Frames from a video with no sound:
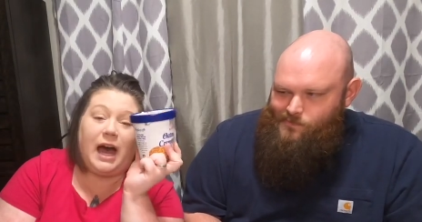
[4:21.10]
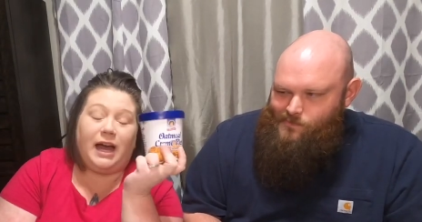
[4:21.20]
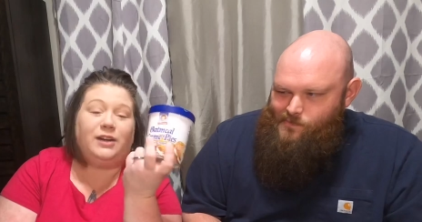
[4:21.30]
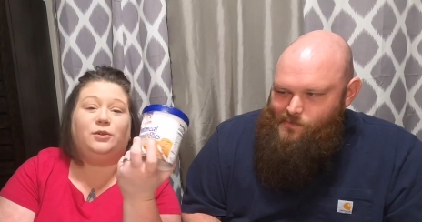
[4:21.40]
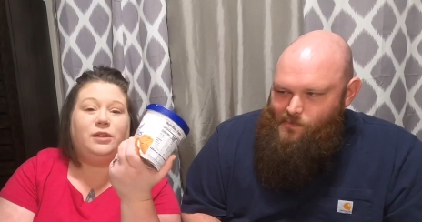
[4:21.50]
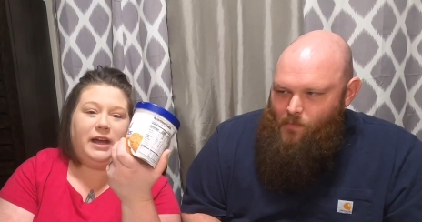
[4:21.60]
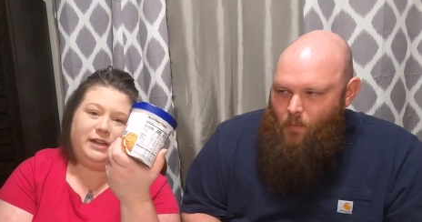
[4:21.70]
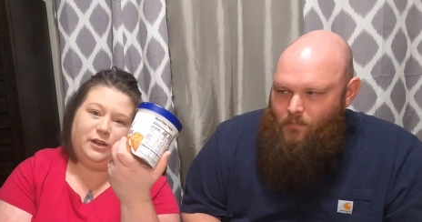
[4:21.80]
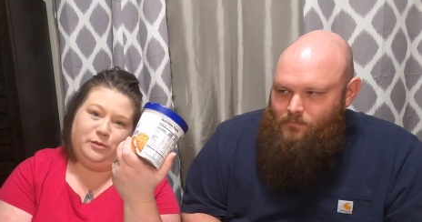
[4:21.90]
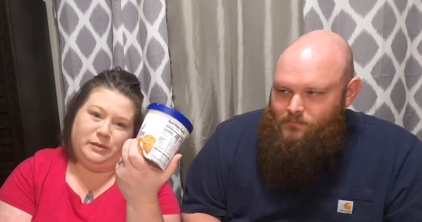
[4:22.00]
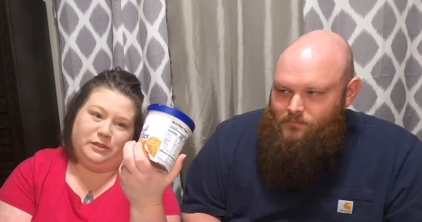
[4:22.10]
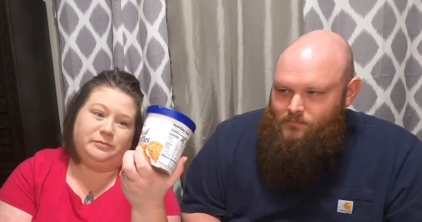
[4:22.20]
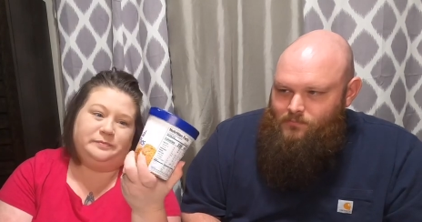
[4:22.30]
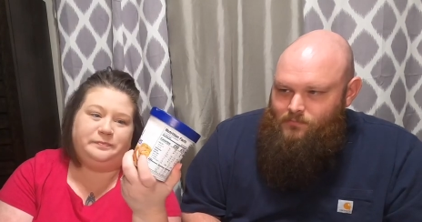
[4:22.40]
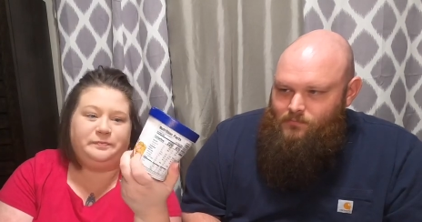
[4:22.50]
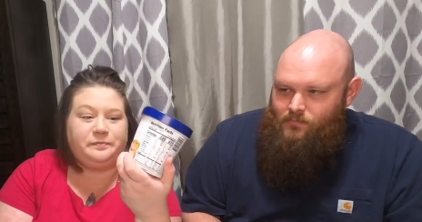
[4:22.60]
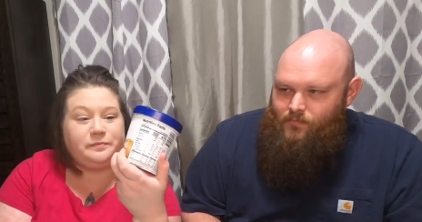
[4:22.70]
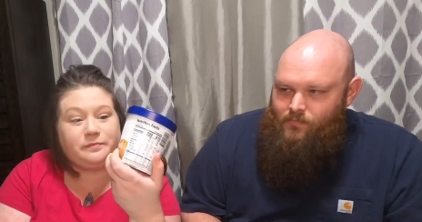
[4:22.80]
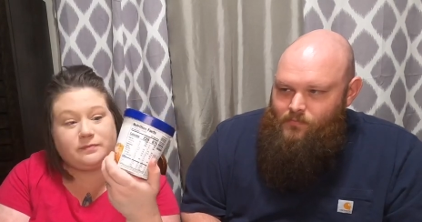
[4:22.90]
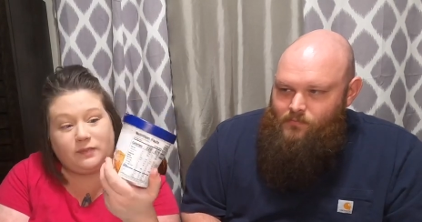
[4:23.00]
Speaker 1: I don't like oatmeal
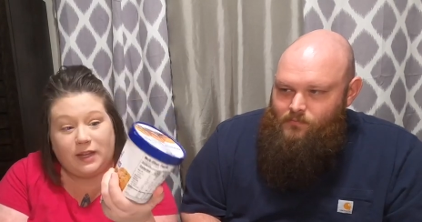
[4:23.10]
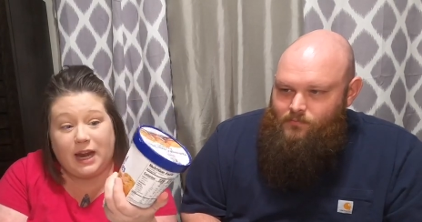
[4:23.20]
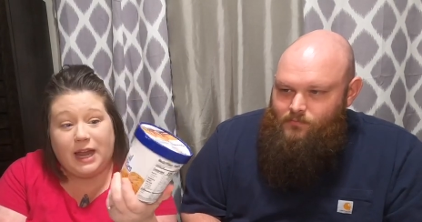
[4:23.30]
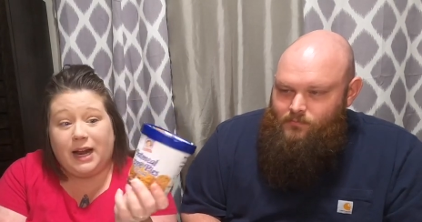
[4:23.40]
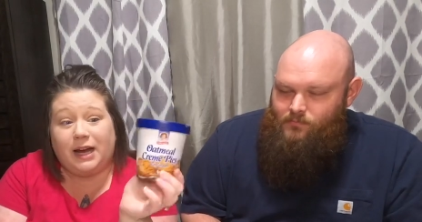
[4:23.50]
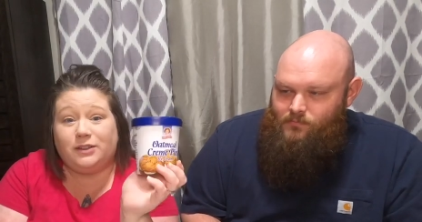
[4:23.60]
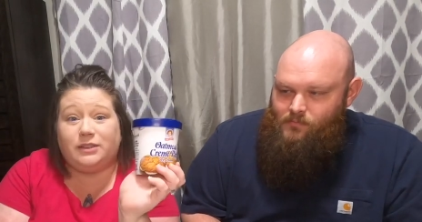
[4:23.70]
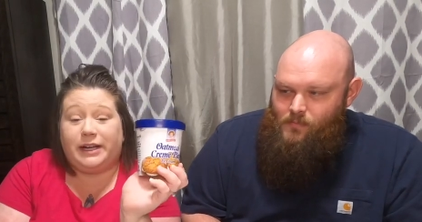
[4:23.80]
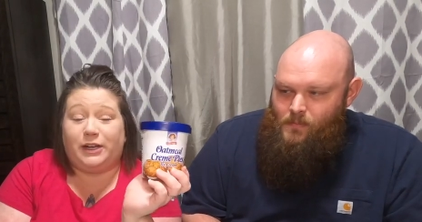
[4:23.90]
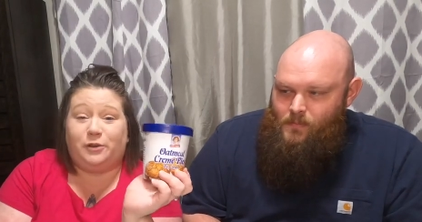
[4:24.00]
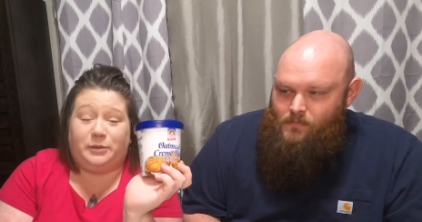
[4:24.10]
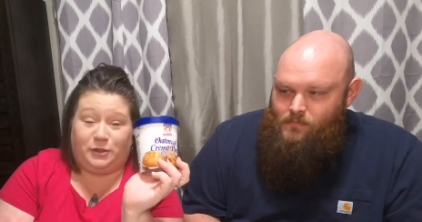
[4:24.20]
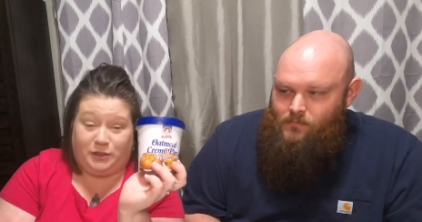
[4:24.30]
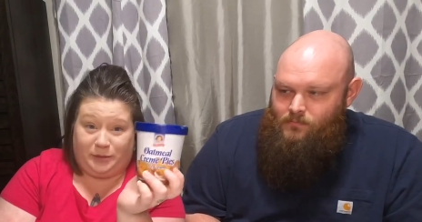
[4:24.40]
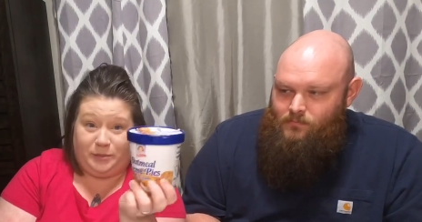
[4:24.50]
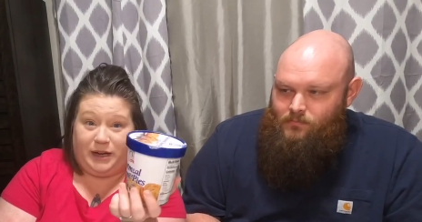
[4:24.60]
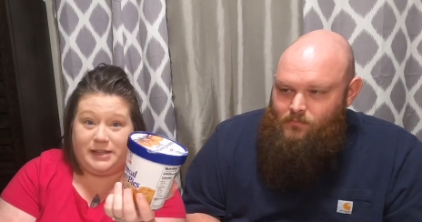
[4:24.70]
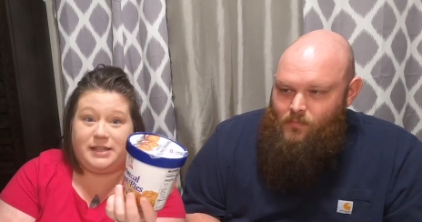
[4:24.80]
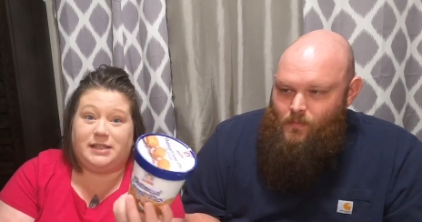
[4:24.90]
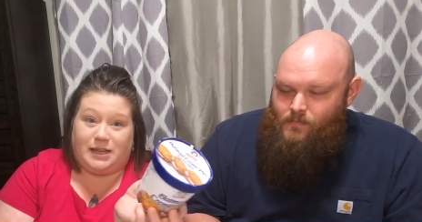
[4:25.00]
and I don't like oatmeal cream pies
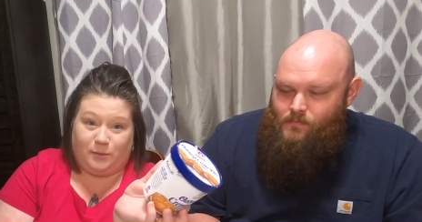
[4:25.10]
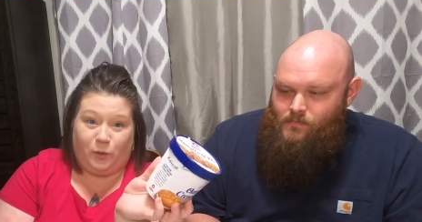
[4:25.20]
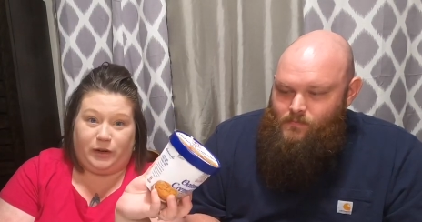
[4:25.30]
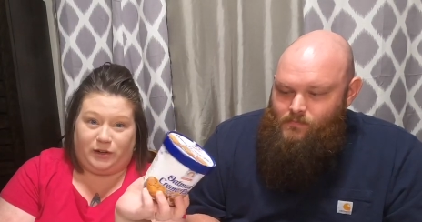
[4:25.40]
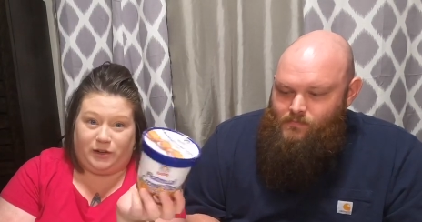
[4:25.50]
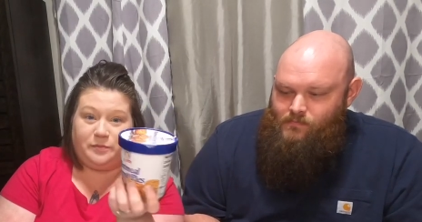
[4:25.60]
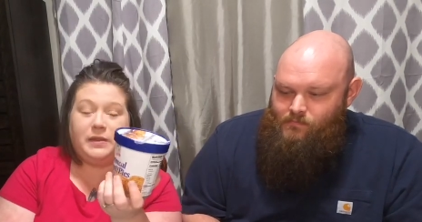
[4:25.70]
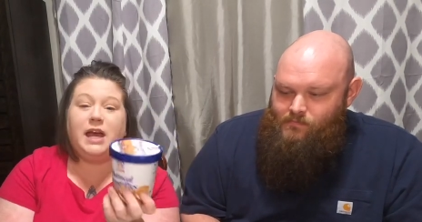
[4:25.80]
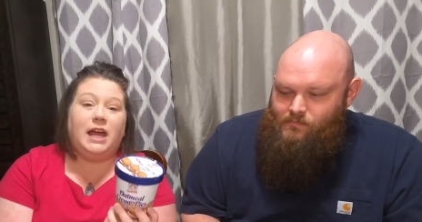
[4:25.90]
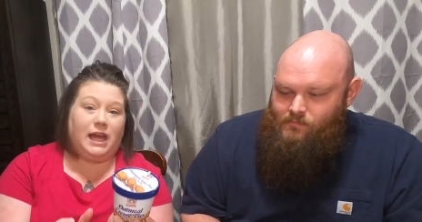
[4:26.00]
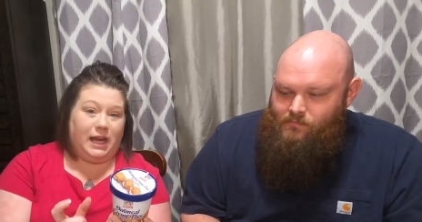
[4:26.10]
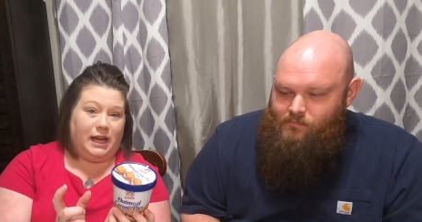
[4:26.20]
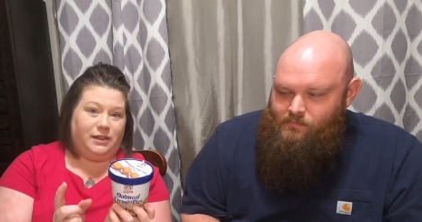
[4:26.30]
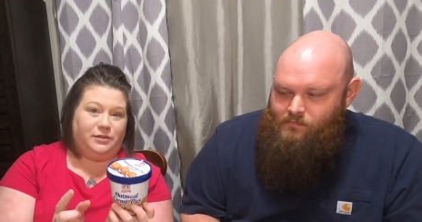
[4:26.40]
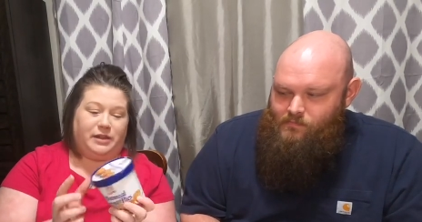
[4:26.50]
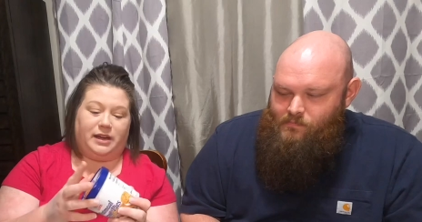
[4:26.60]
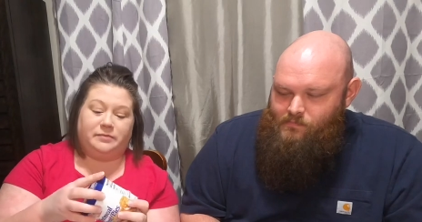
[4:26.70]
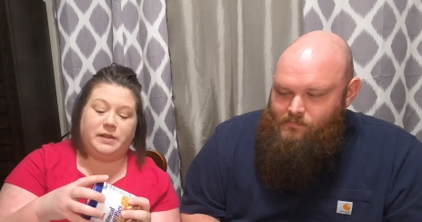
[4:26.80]
because I'm a weirdo and I know that.